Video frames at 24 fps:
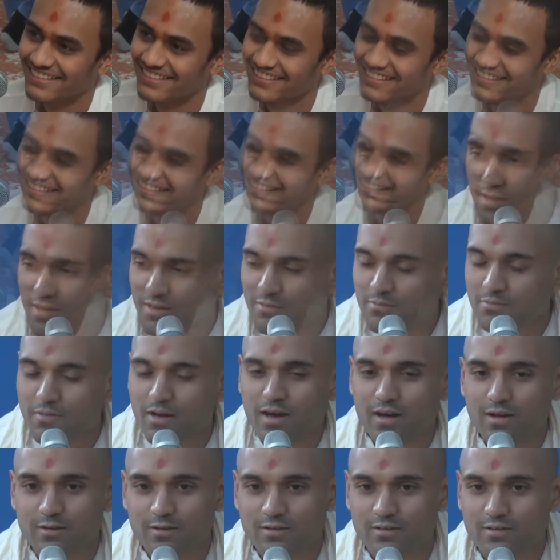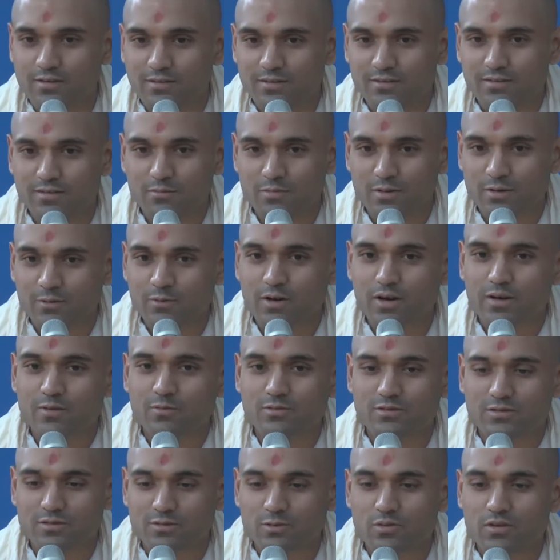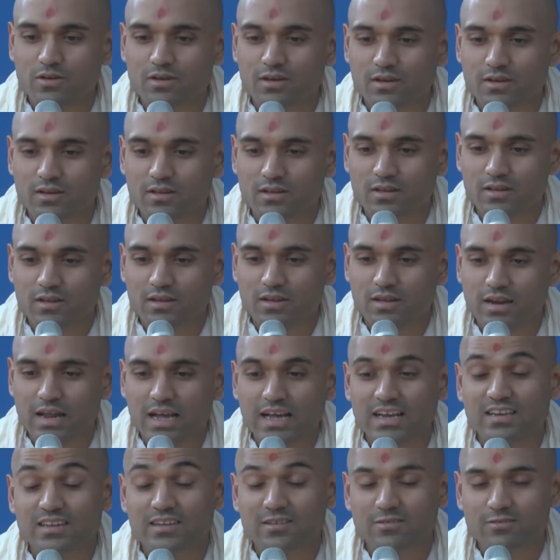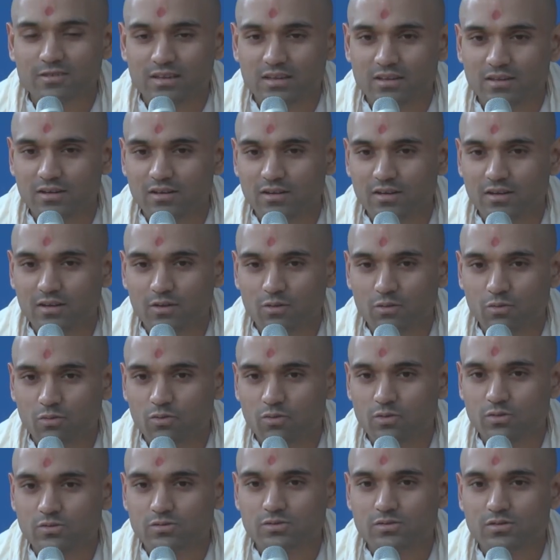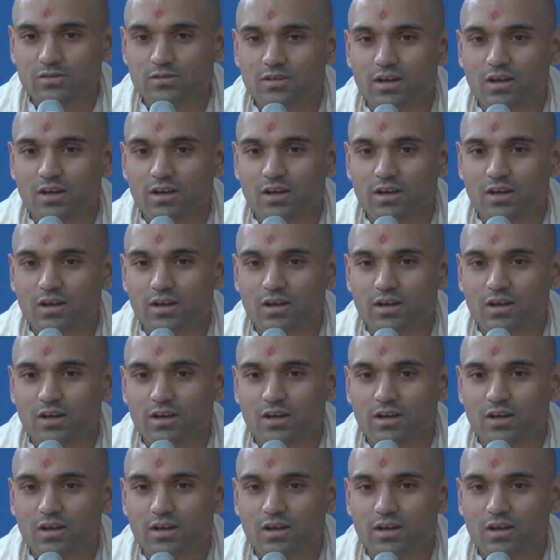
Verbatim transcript: In the same manner, Bhagwan was doing an activity which was